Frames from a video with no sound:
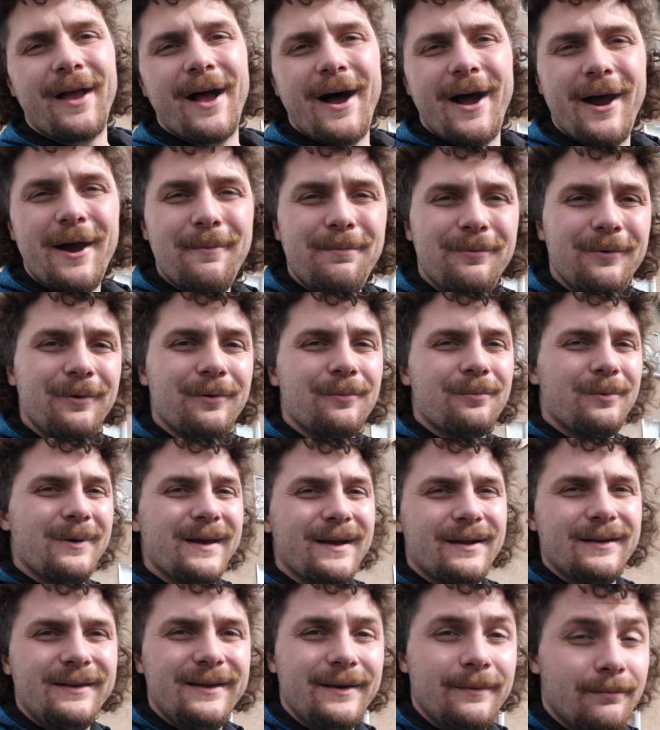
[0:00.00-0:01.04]
I upload
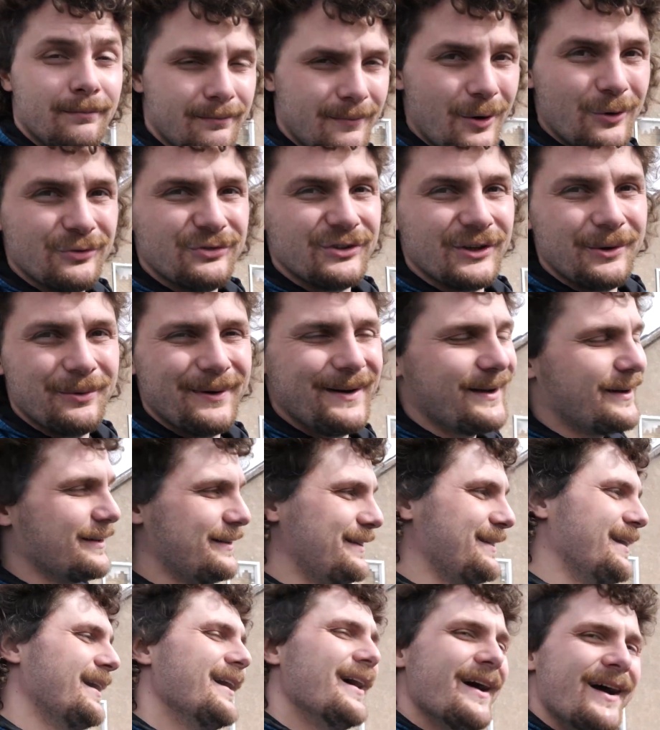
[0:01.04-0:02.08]
weekly, mostly
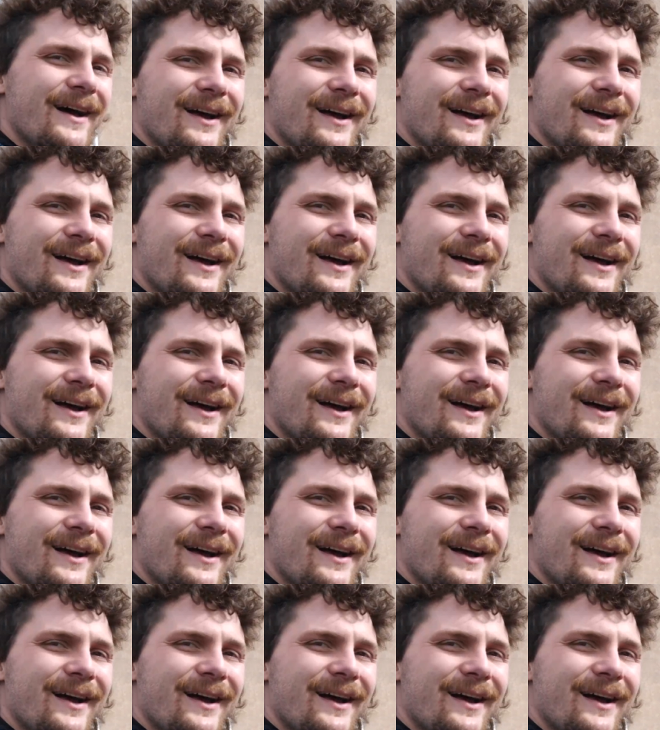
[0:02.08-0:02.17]
weekly,